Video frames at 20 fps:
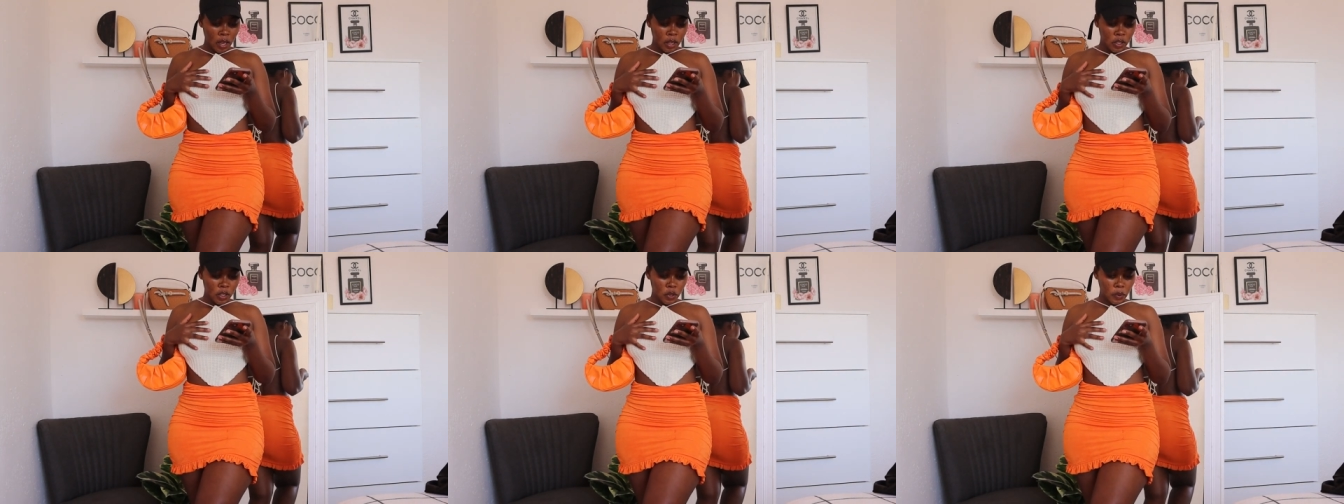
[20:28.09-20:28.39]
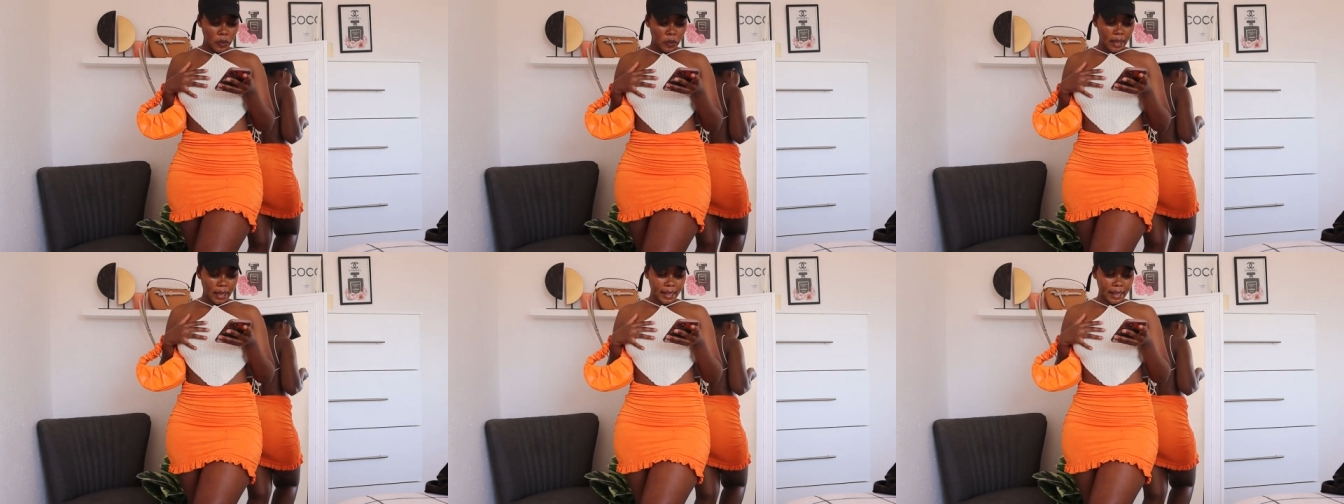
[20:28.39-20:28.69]

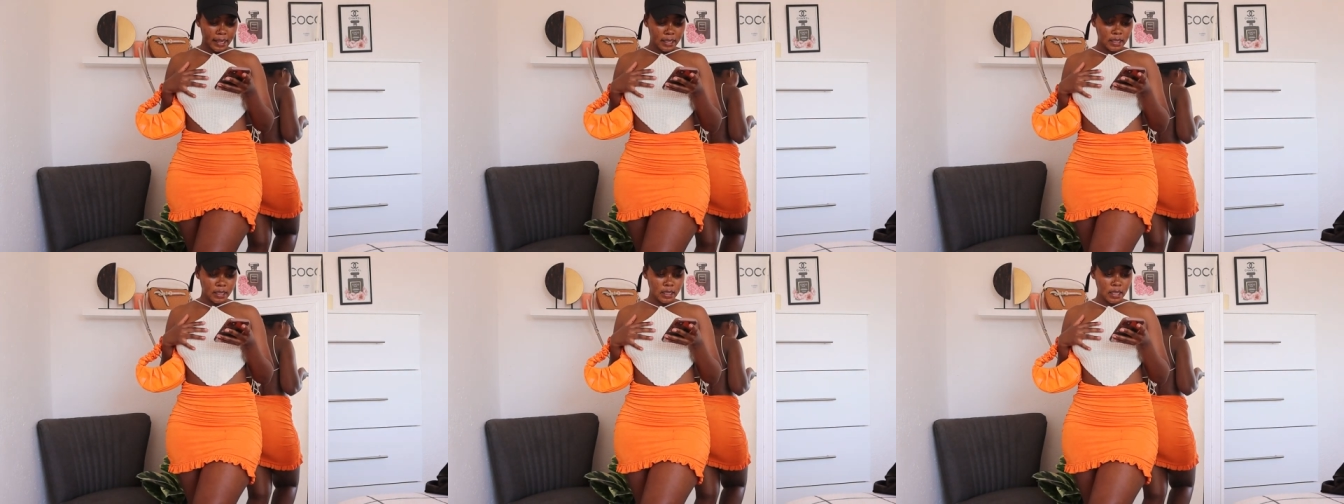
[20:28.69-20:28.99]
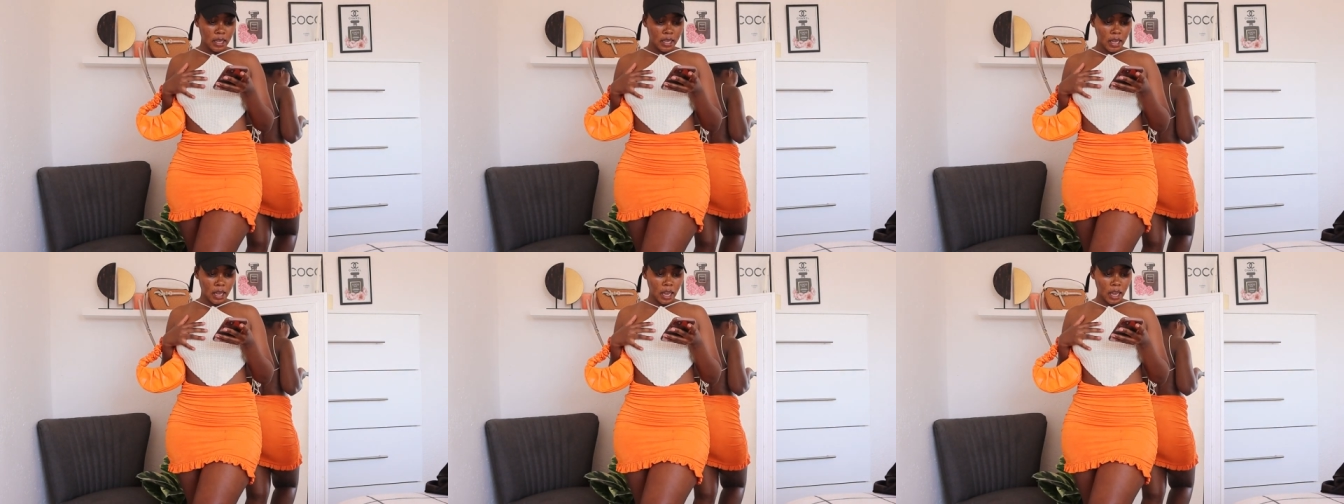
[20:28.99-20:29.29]
you guys
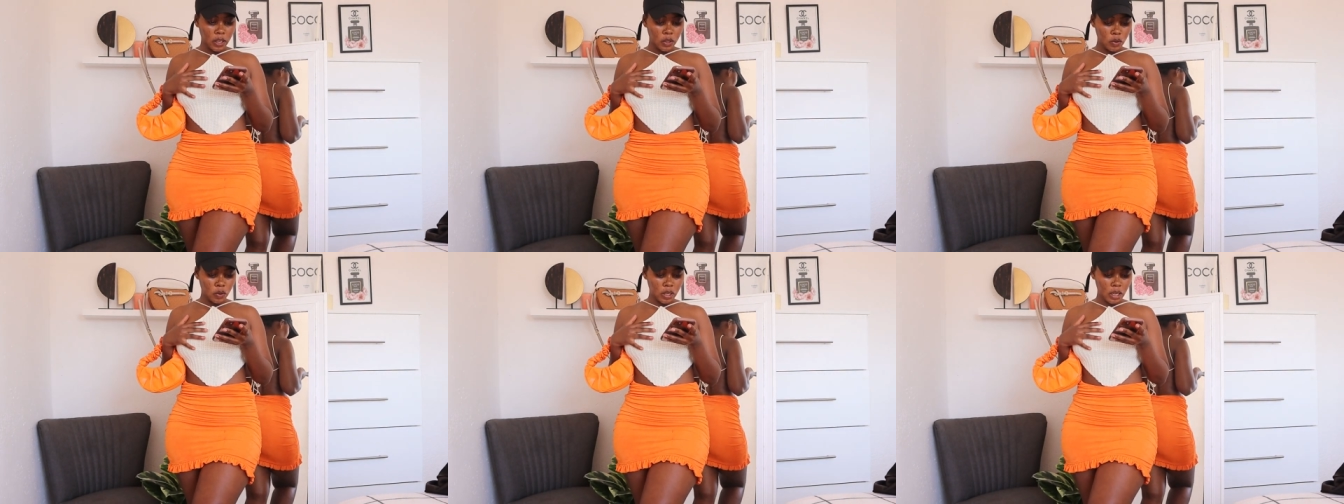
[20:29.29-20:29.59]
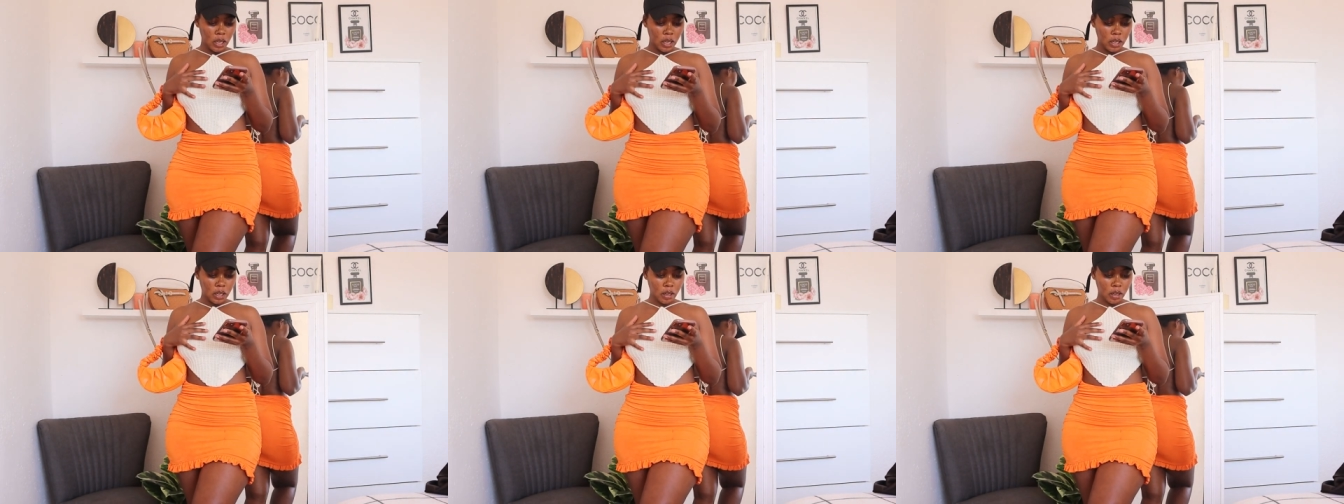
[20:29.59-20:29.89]
a
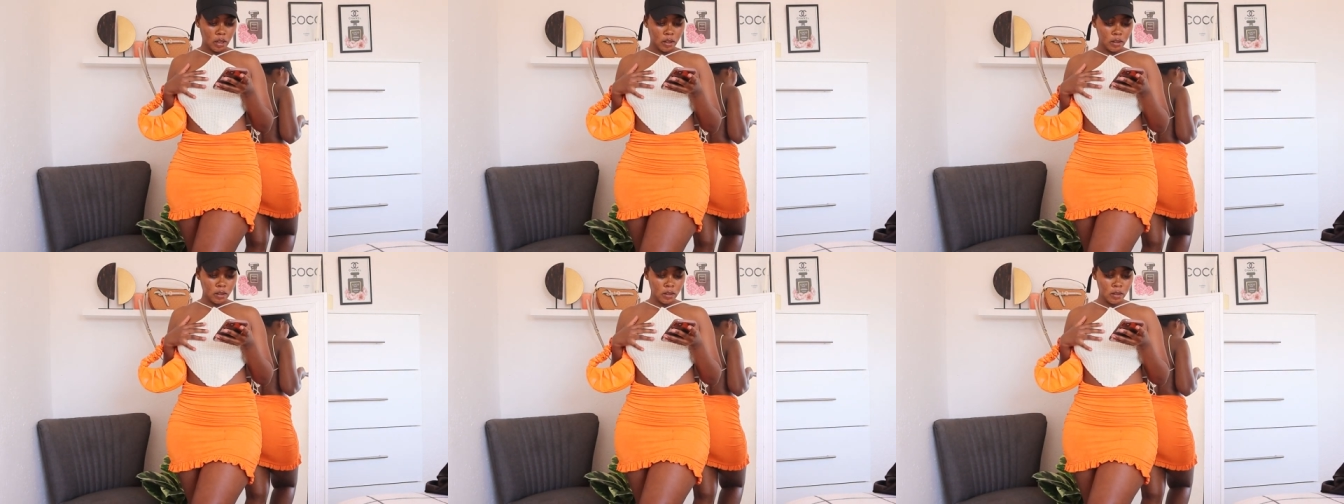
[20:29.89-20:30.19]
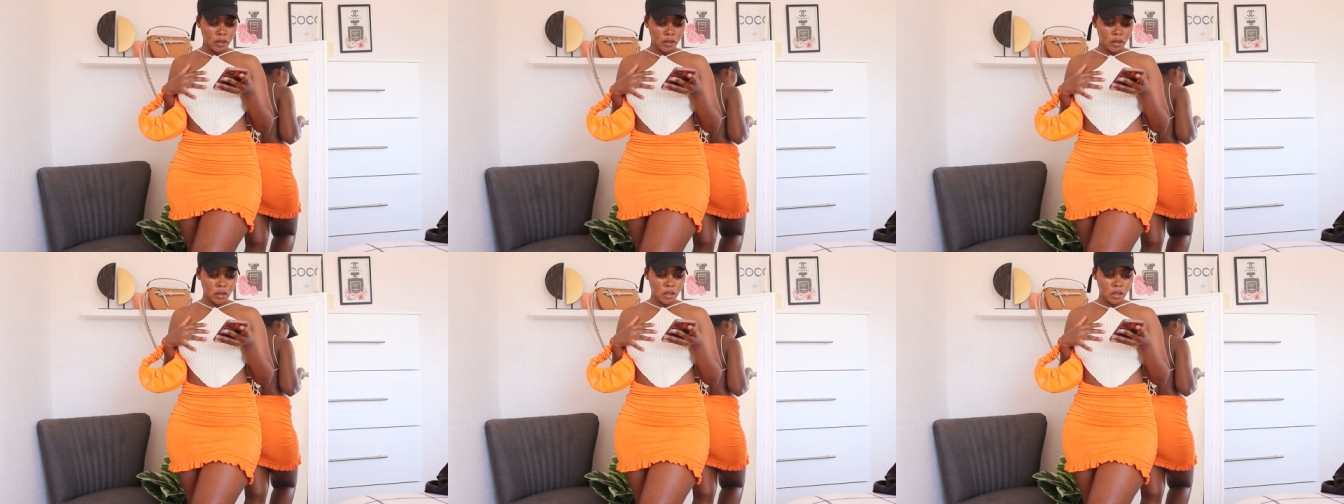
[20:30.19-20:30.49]
UK girl?
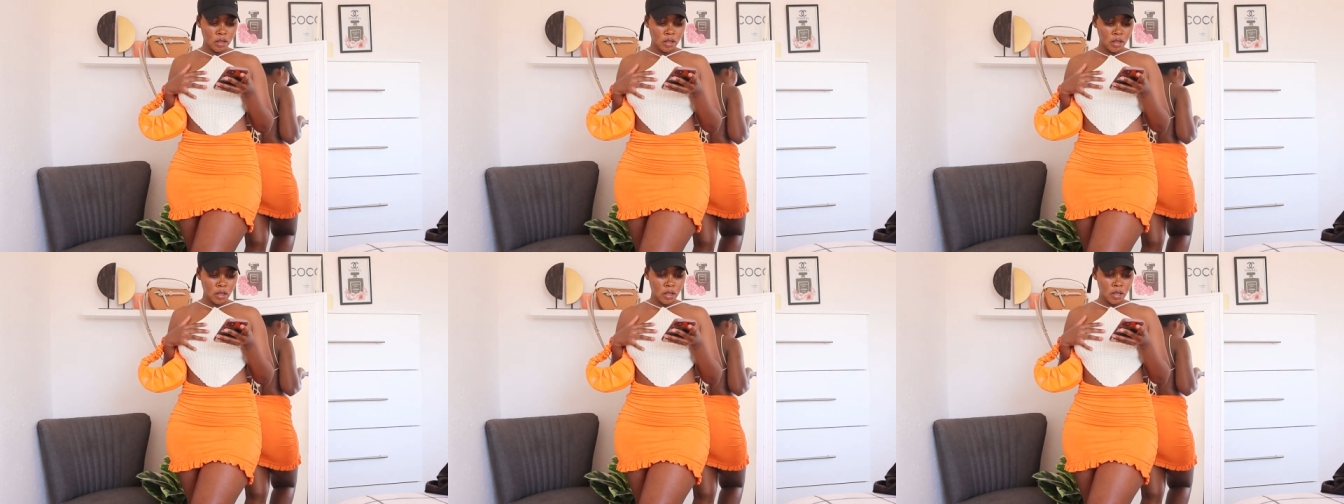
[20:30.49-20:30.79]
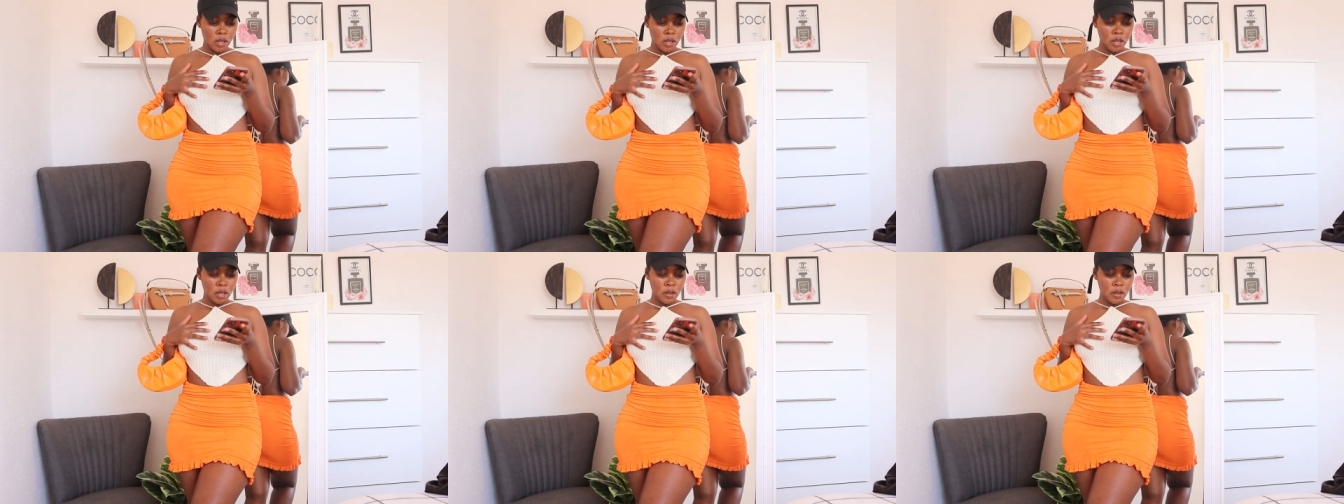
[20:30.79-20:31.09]

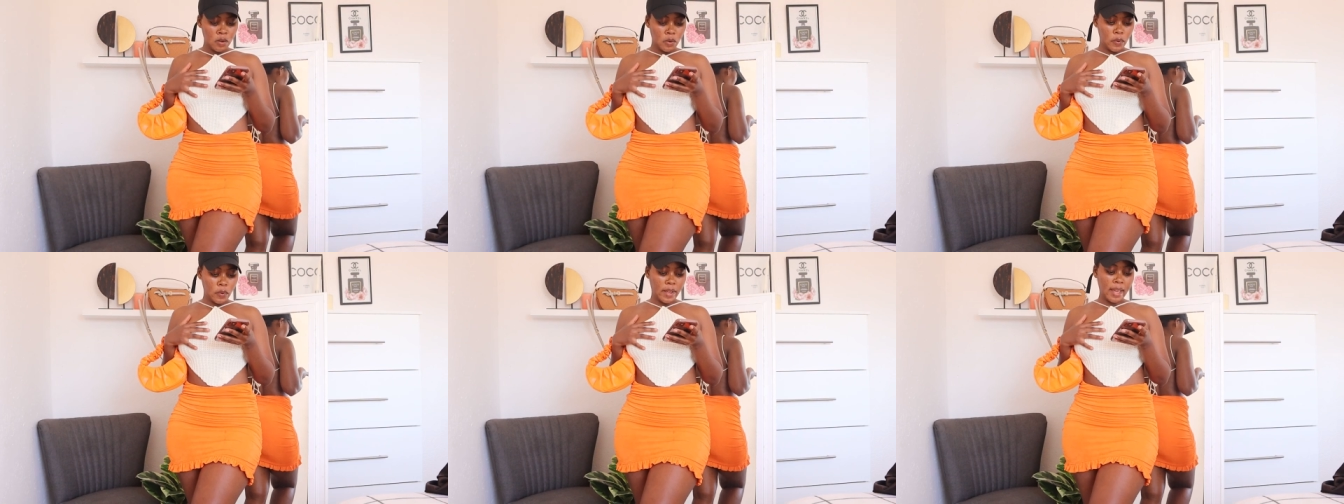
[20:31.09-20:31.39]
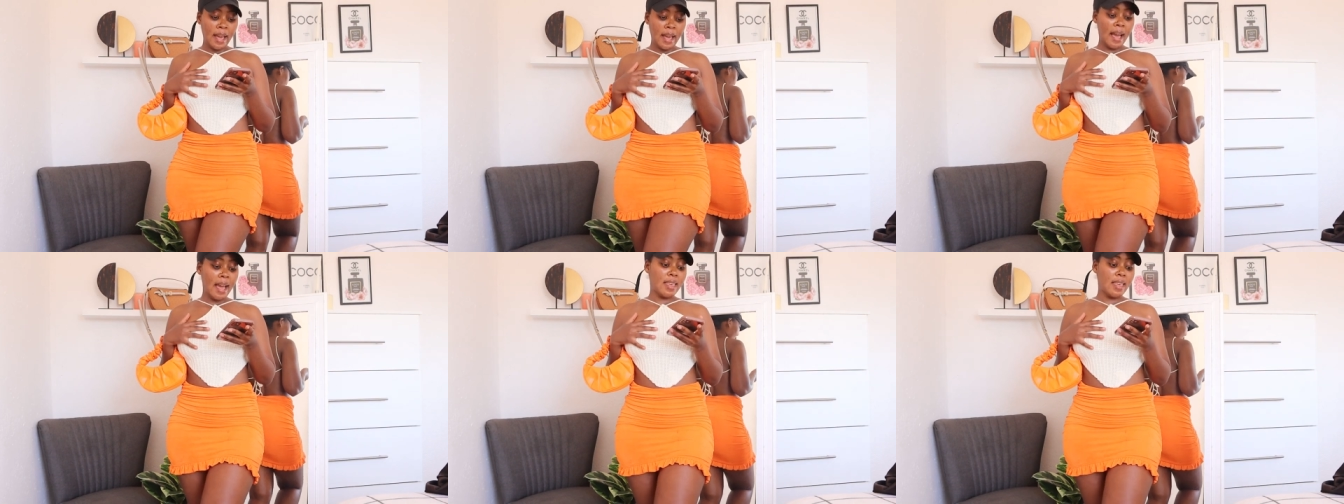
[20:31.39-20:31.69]
Oh
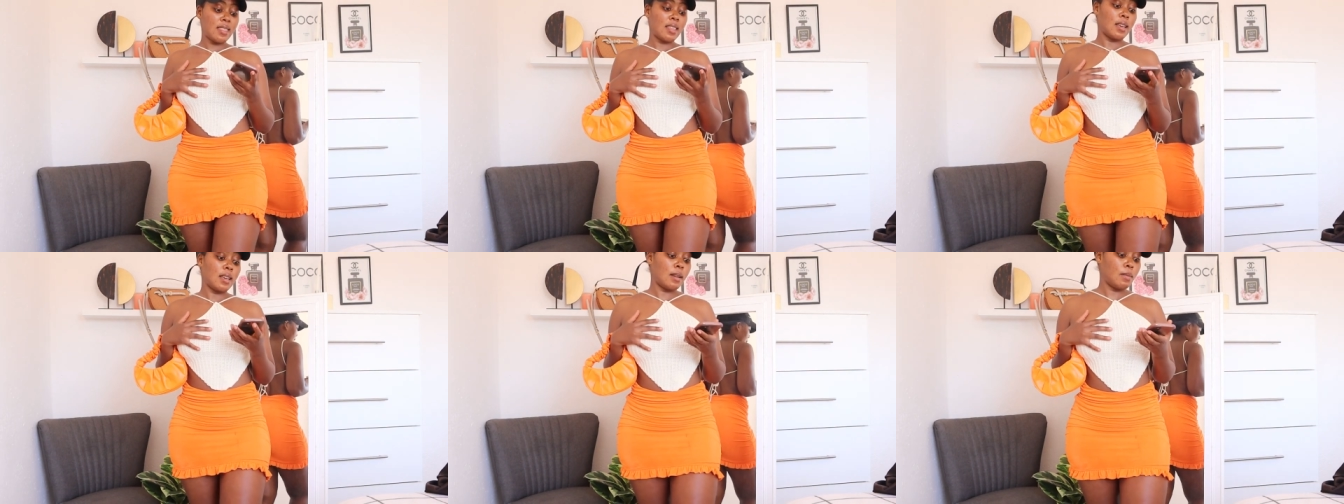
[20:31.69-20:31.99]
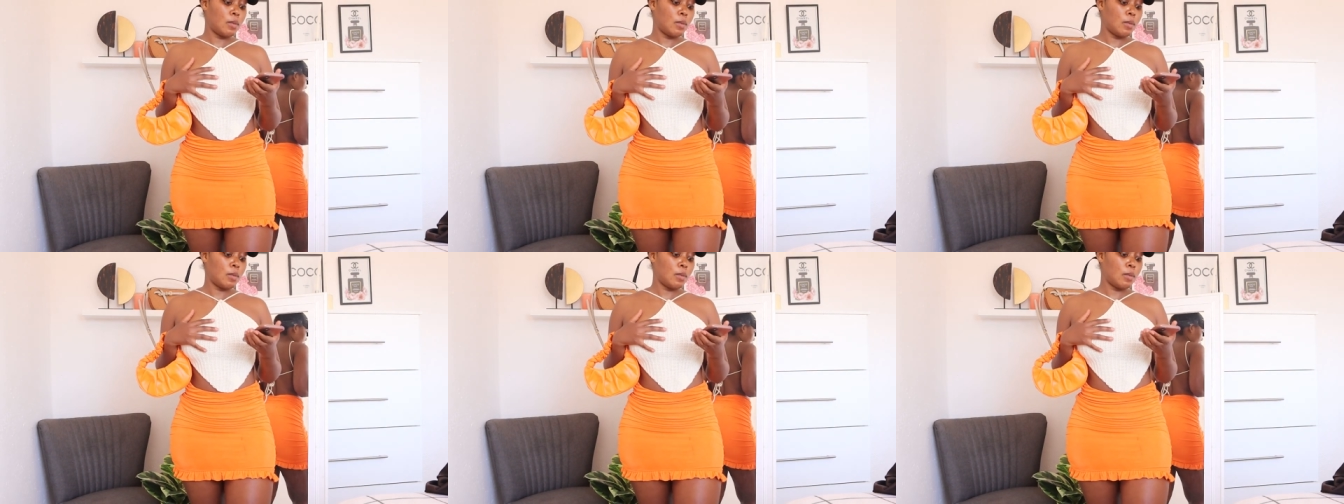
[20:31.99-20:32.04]
yeah, I think